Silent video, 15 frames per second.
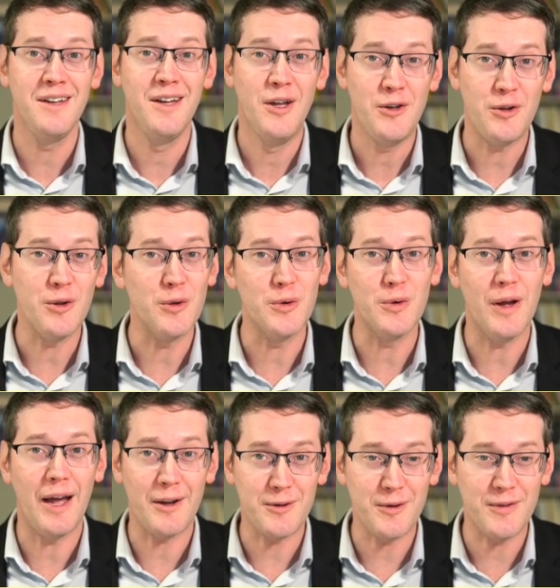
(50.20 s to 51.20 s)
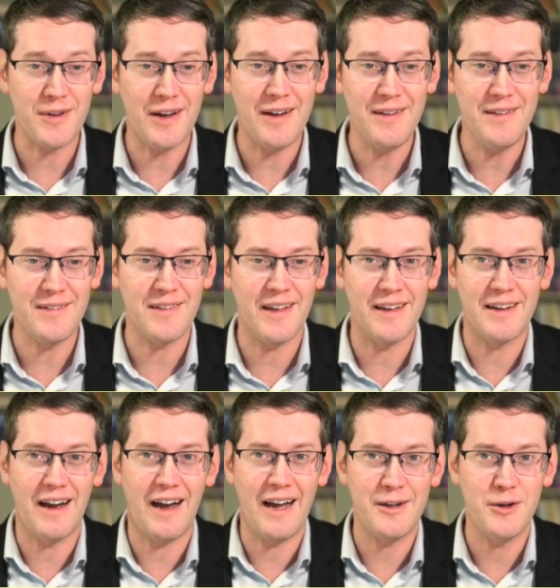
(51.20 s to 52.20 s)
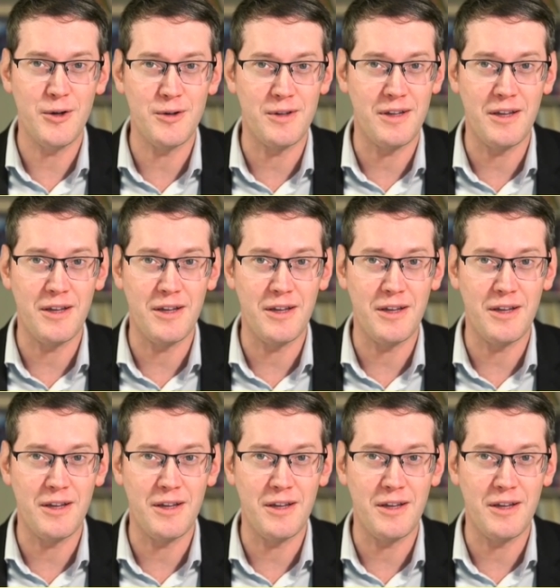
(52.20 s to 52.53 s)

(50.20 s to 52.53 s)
to exercise. Like, I could